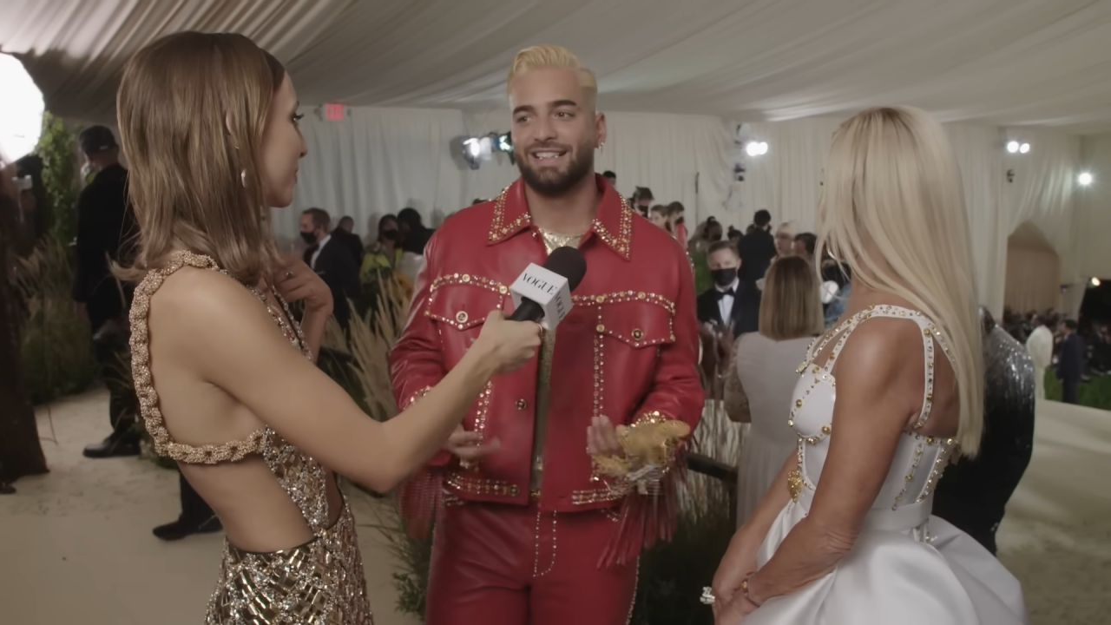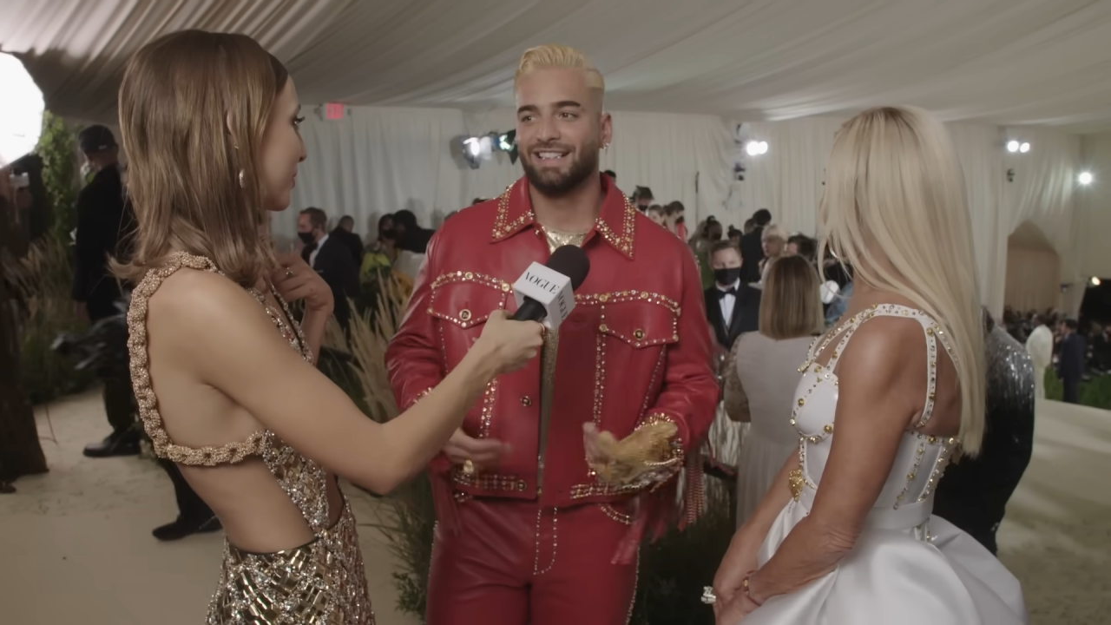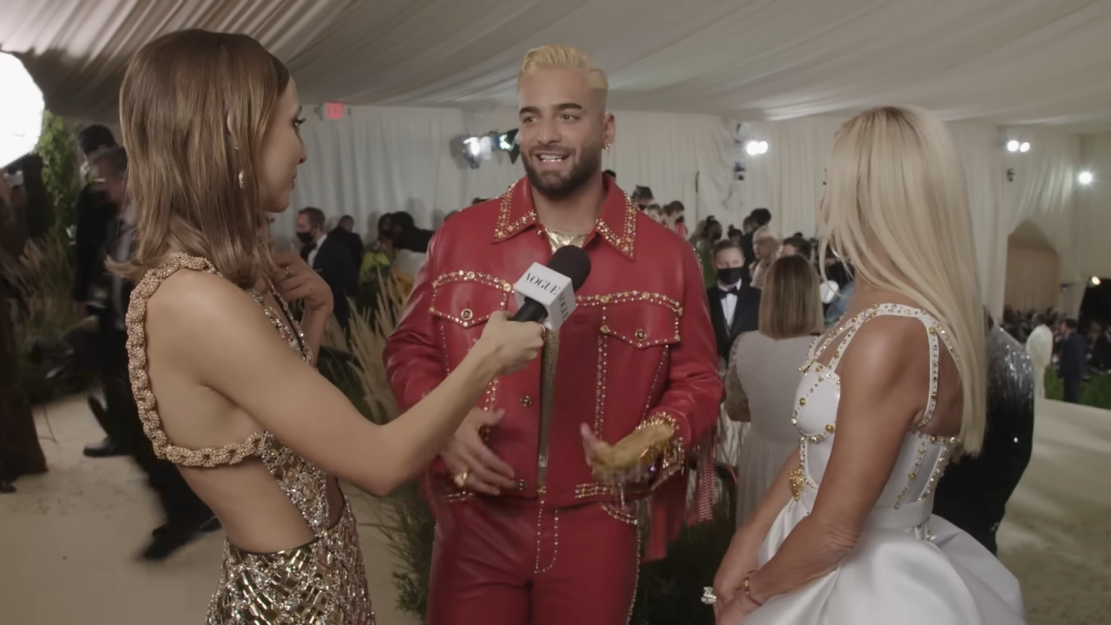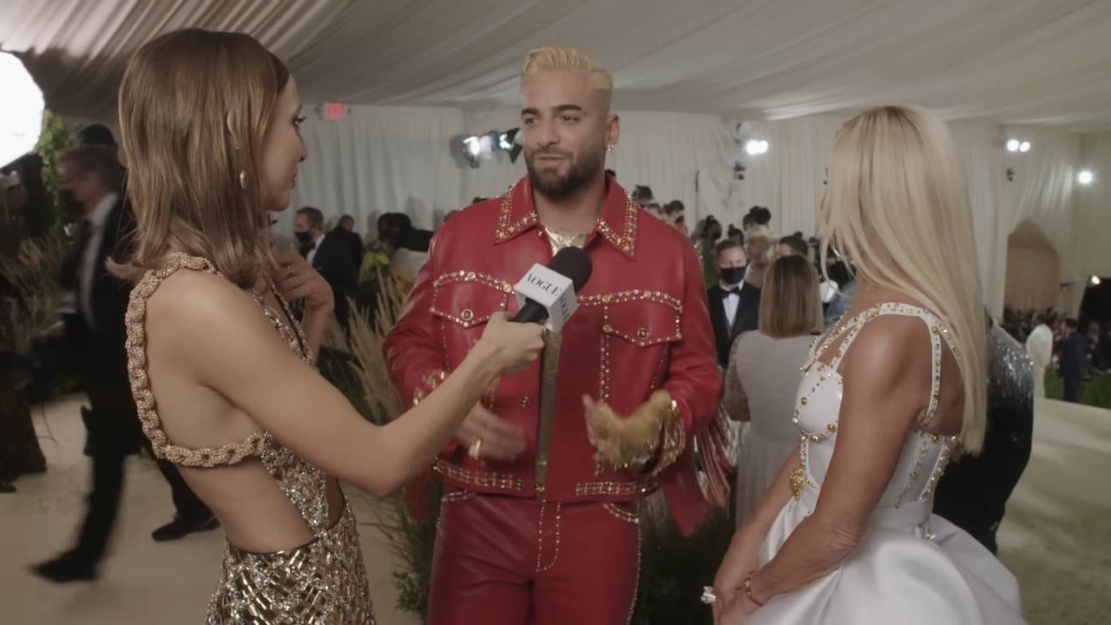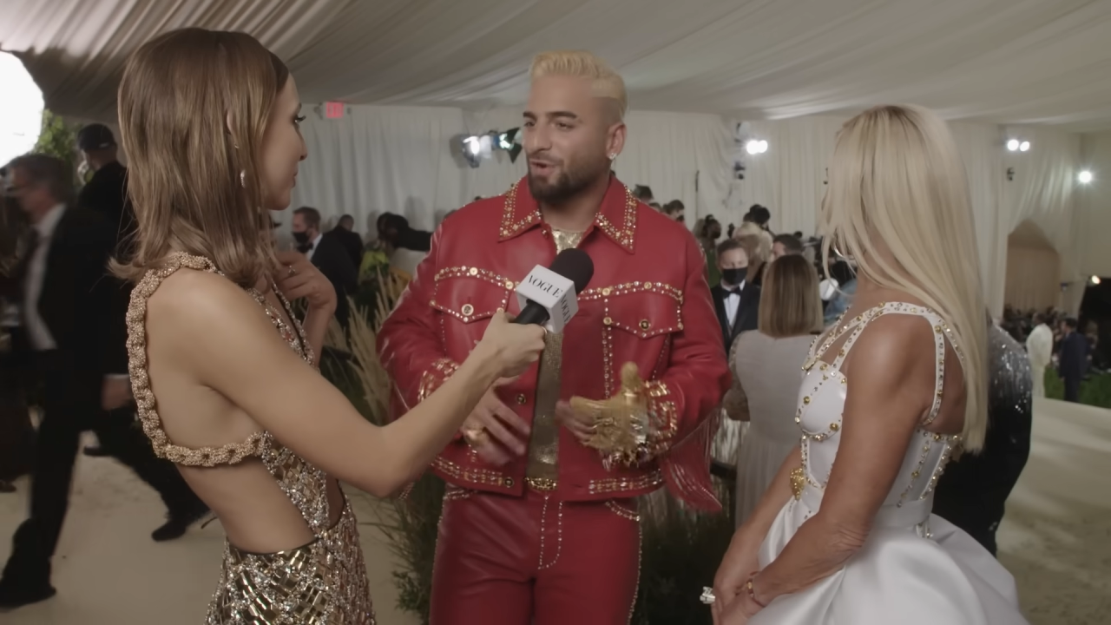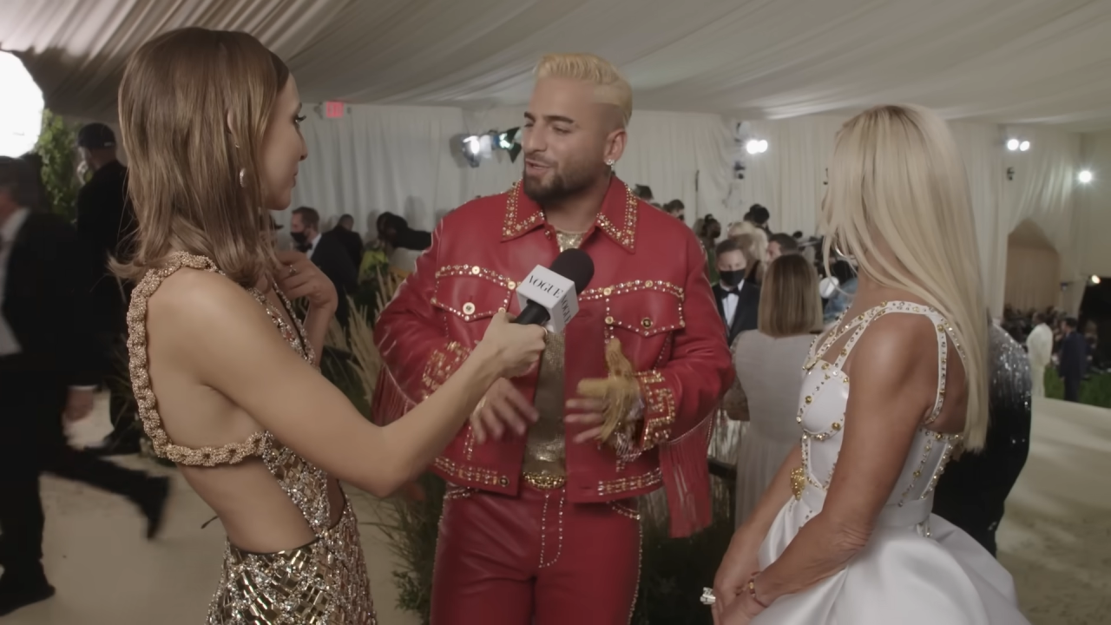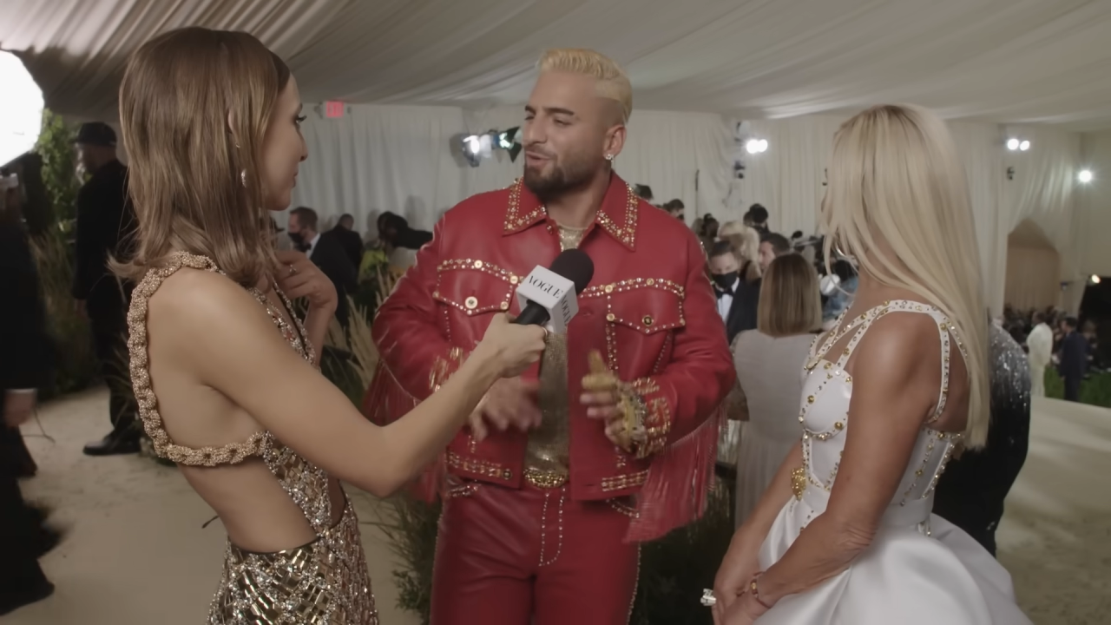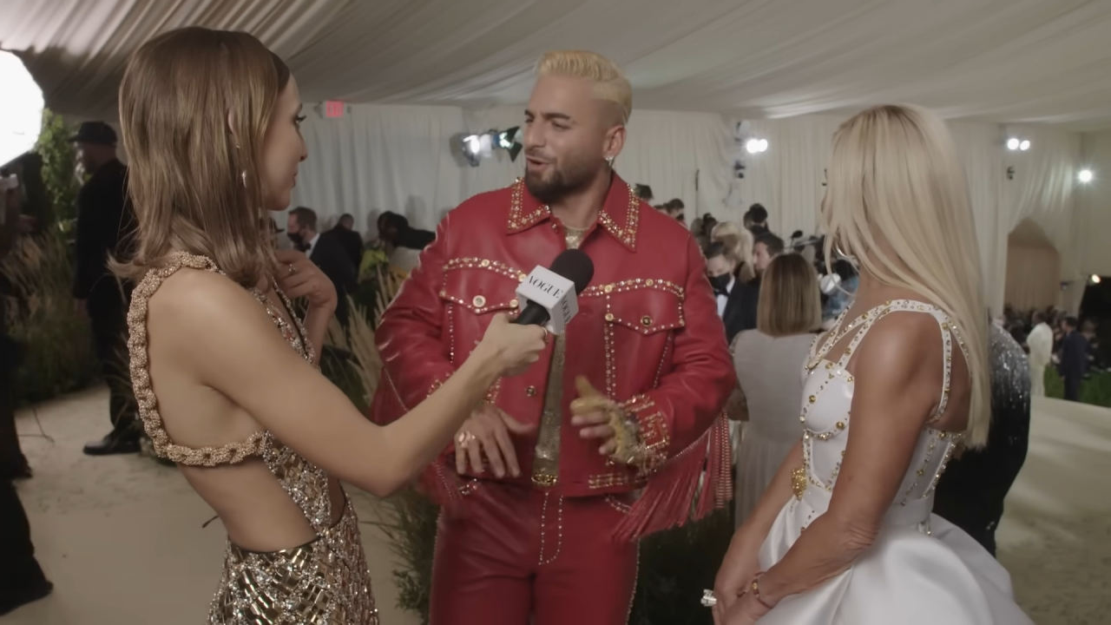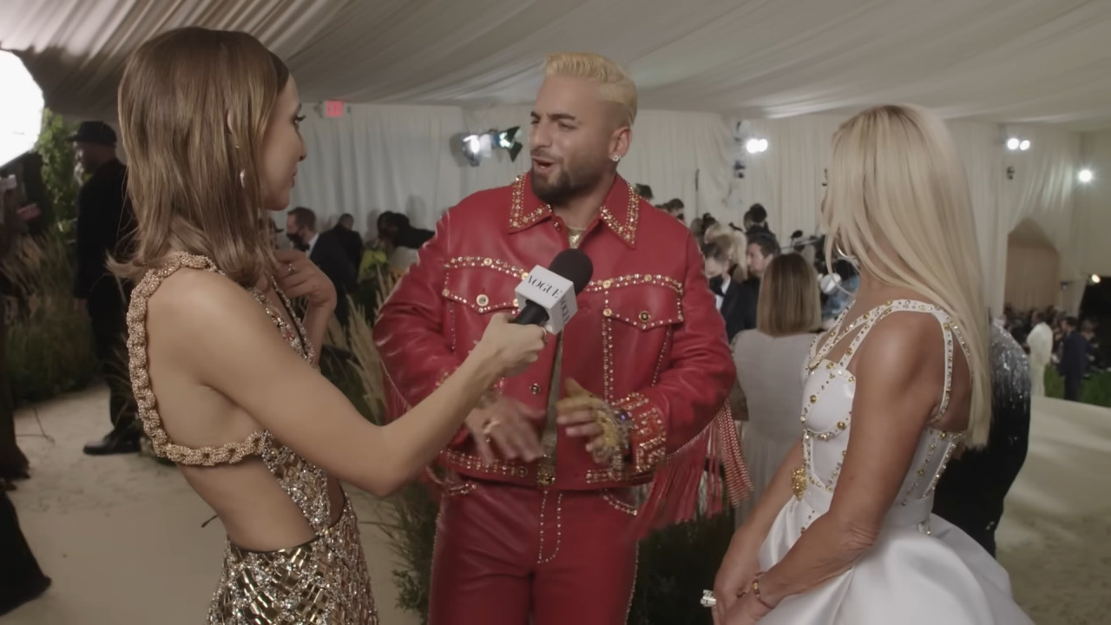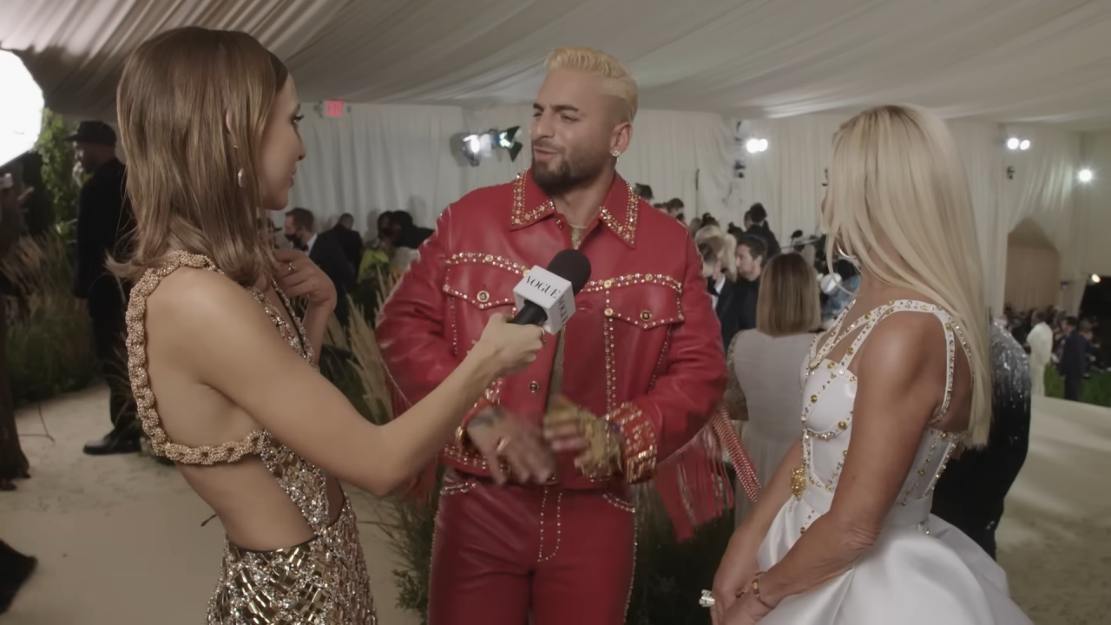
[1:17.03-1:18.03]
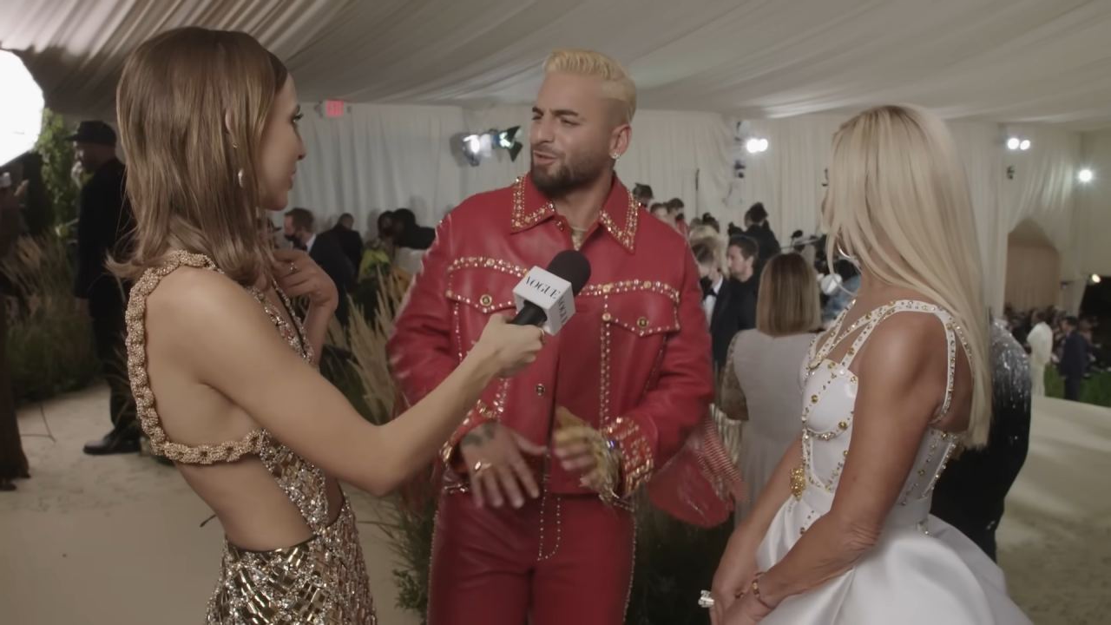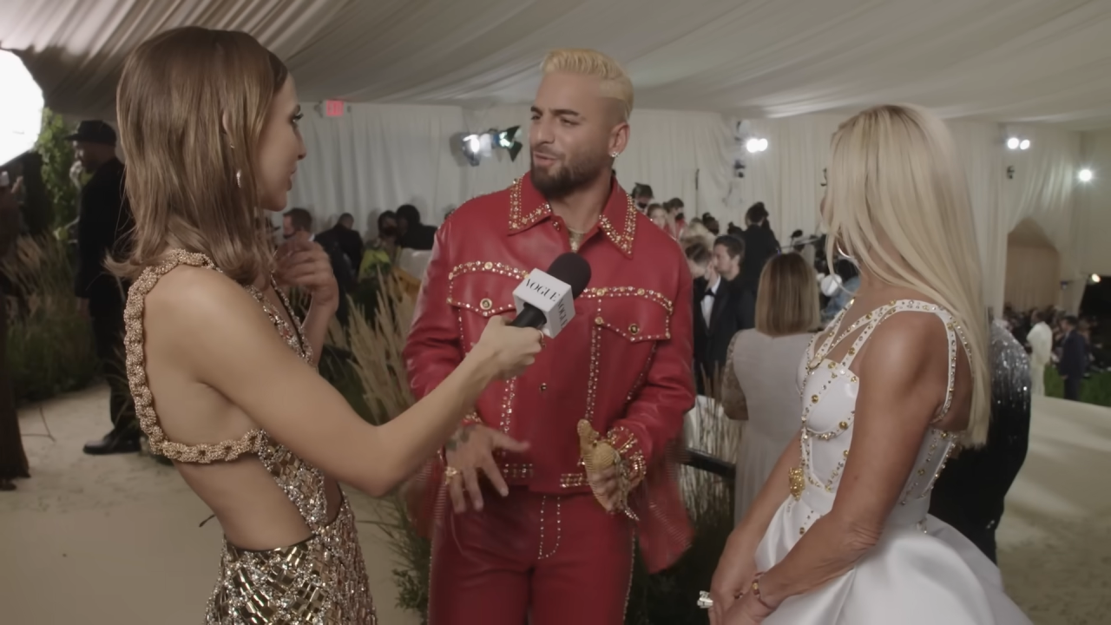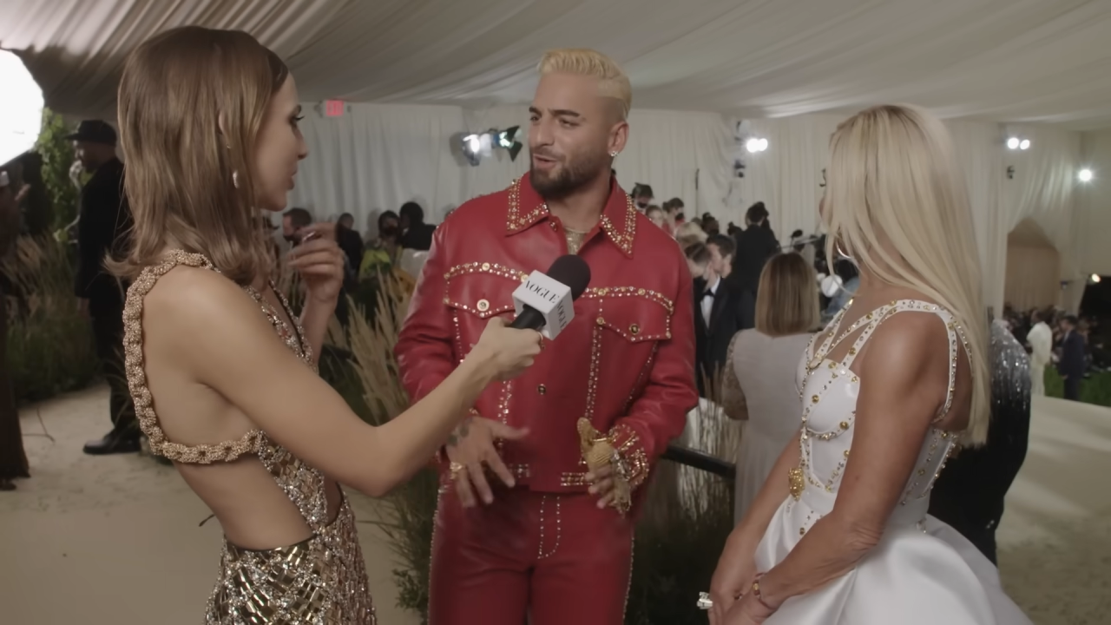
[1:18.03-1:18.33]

it's more, it's more comfortable.